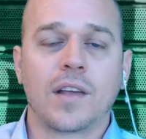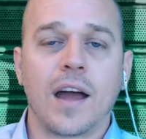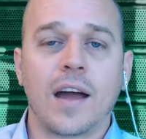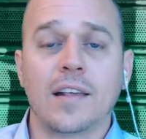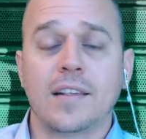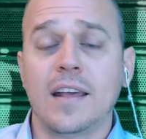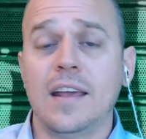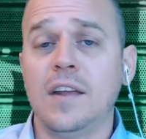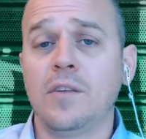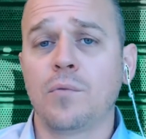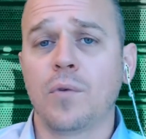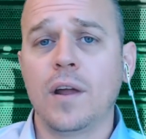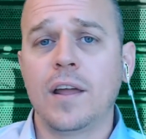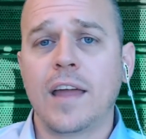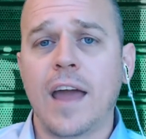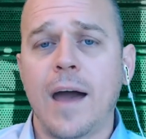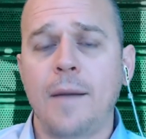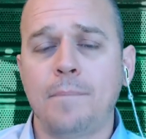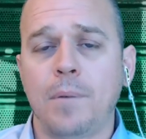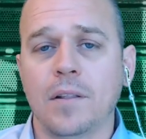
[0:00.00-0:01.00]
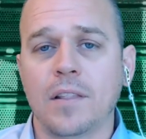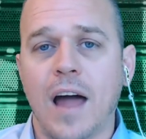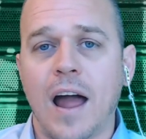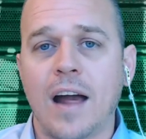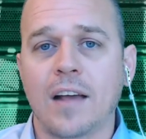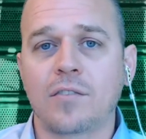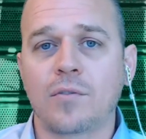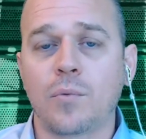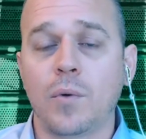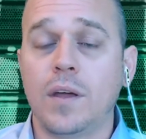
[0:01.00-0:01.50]
Guys, in recap of
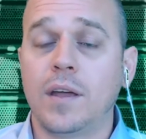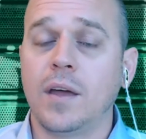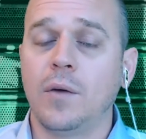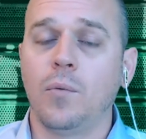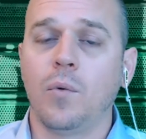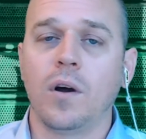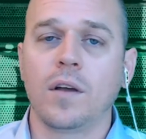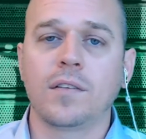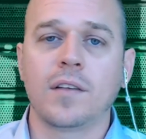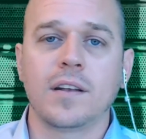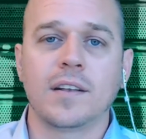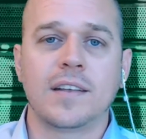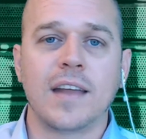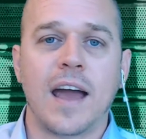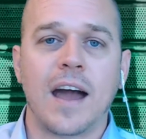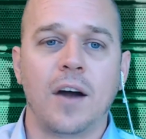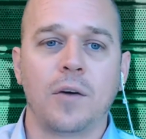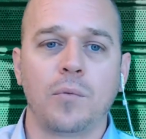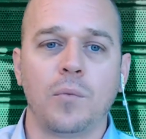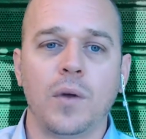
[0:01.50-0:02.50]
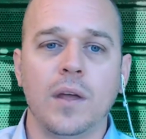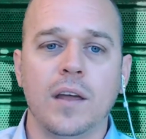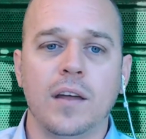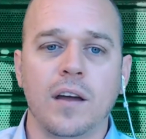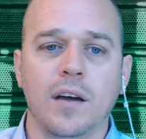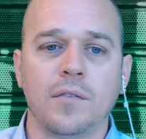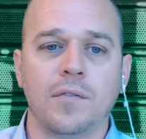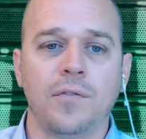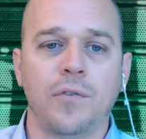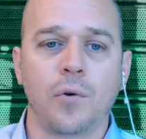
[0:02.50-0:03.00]
last week, it was a down
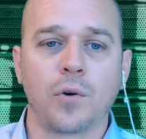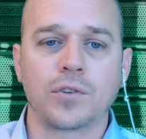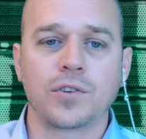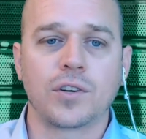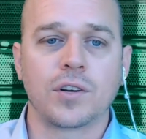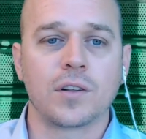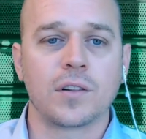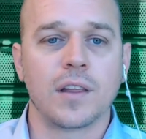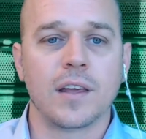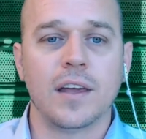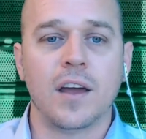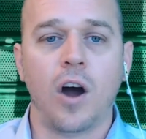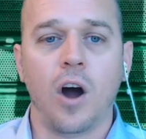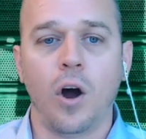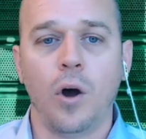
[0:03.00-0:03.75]
week, unfortunately.